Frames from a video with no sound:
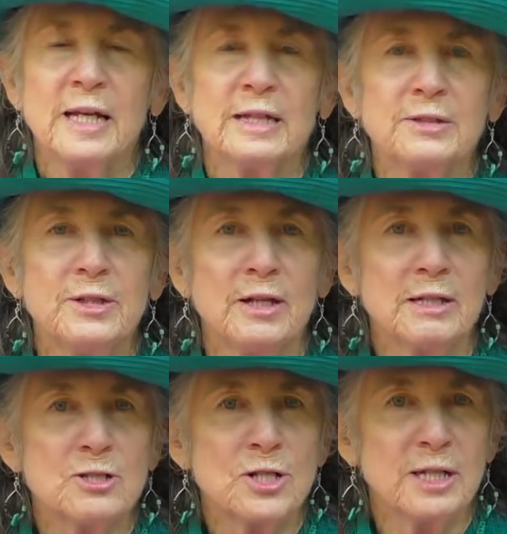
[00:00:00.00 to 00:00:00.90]

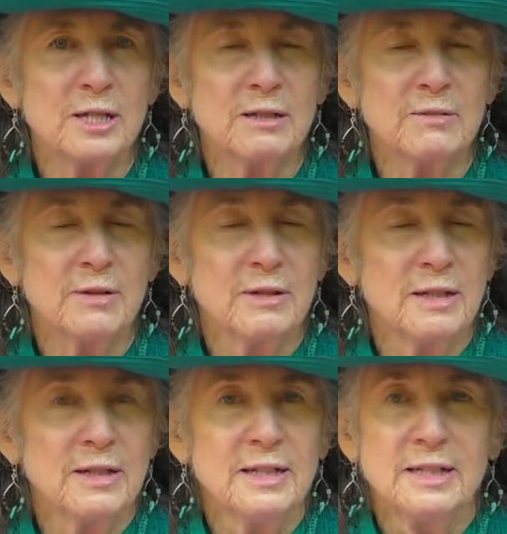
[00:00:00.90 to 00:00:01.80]
acknowledging and
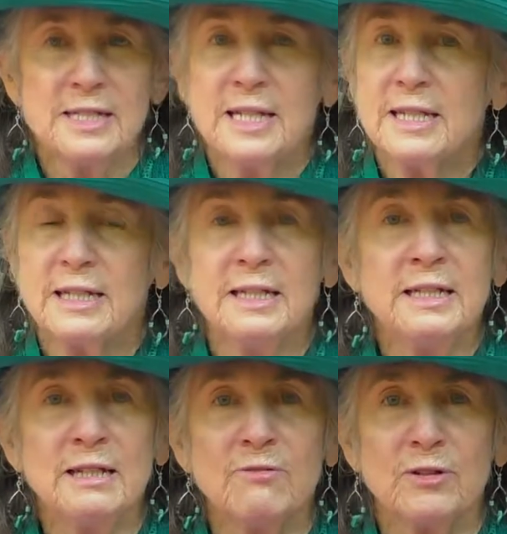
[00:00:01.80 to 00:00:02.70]
taking
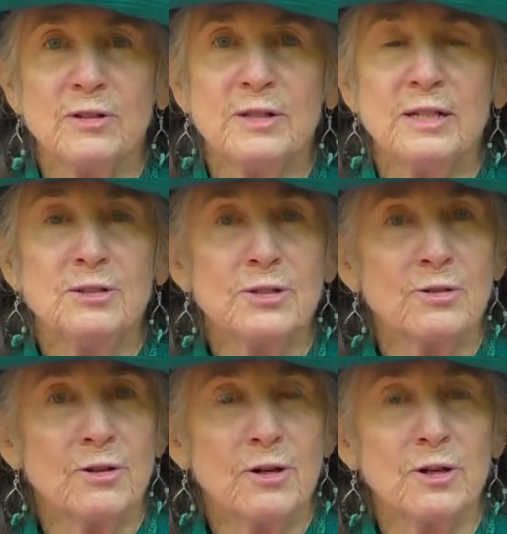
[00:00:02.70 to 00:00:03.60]
in even into
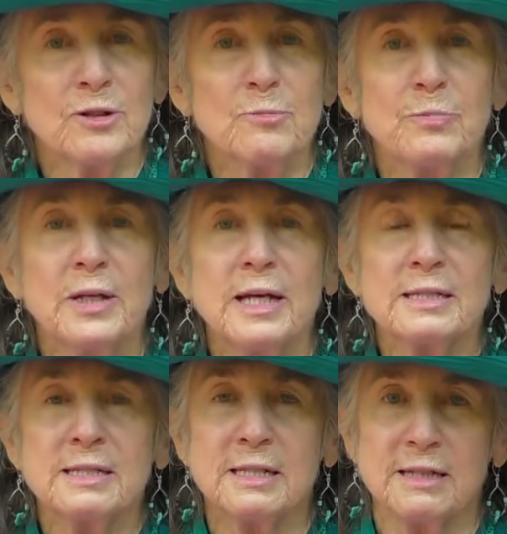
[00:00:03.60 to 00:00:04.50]
your heart the
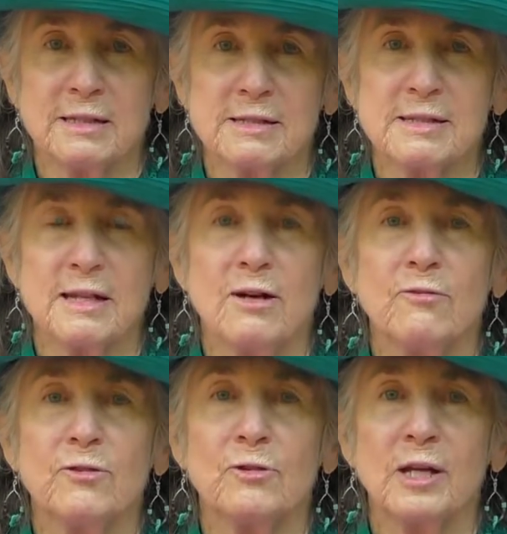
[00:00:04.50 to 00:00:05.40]
blessings
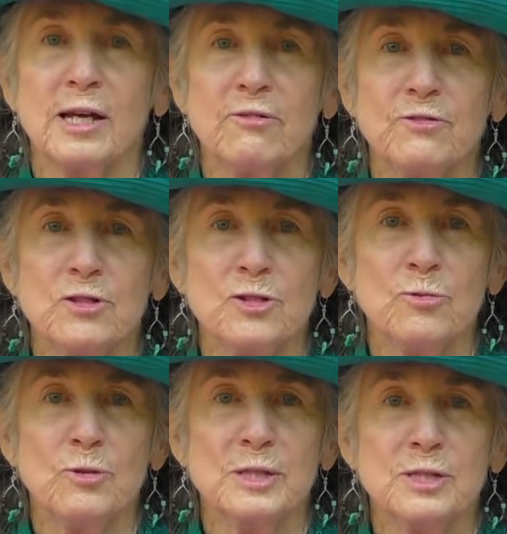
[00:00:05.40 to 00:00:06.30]
of your life as
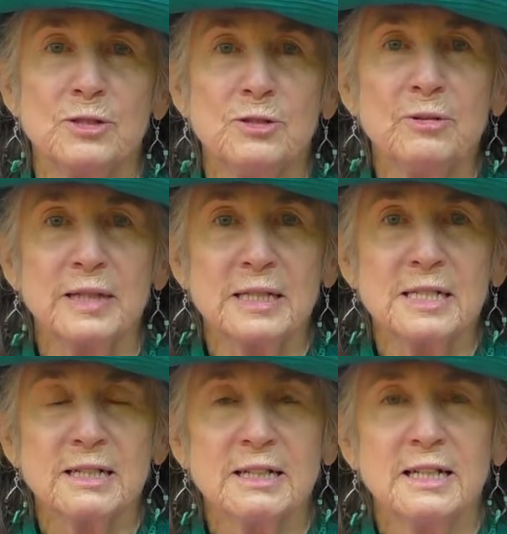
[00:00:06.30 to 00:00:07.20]
you once knew
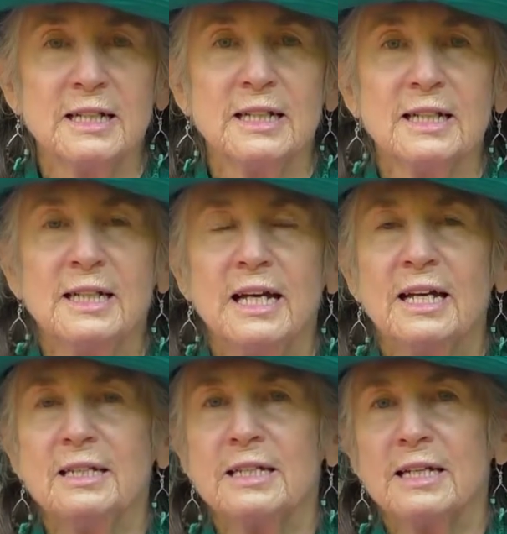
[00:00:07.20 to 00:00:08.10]
it,
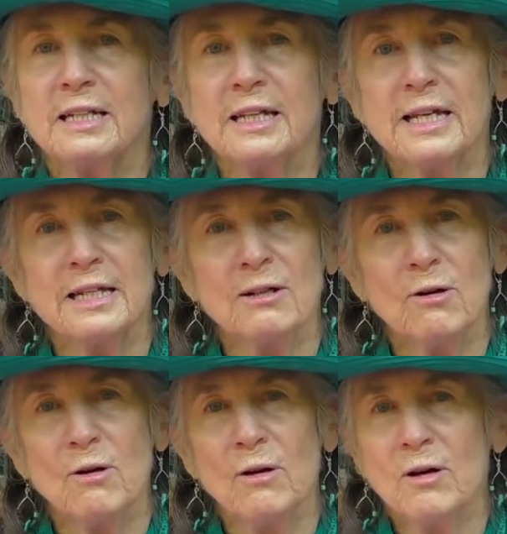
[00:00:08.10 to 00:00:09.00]
and yet letting
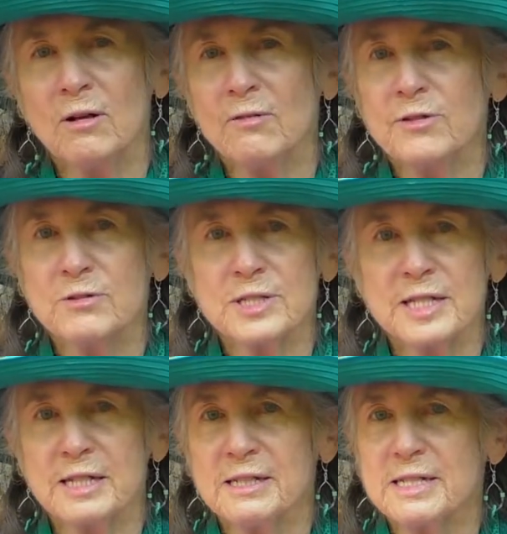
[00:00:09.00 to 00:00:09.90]
all of those
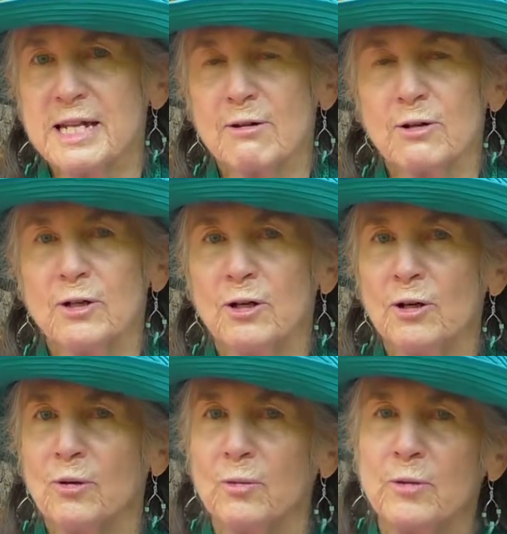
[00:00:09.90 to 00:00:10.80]
things now
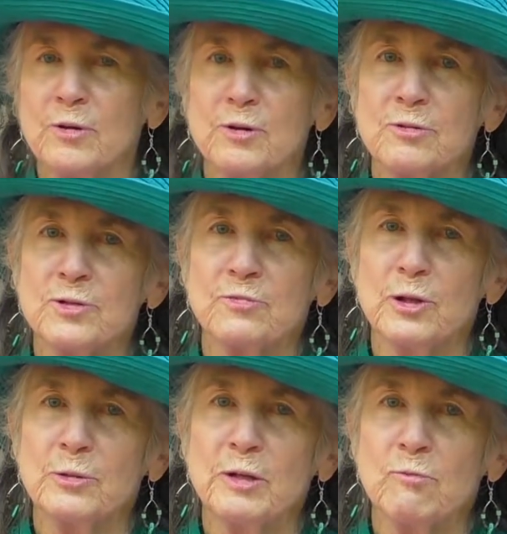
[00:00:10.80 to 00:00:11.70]
go with those
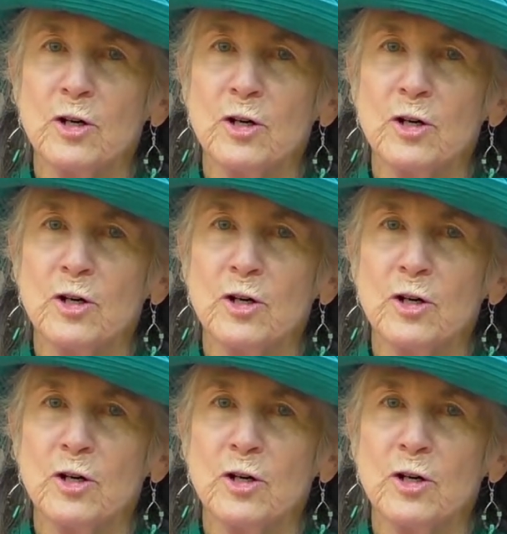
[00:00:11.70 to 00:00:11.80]
flowing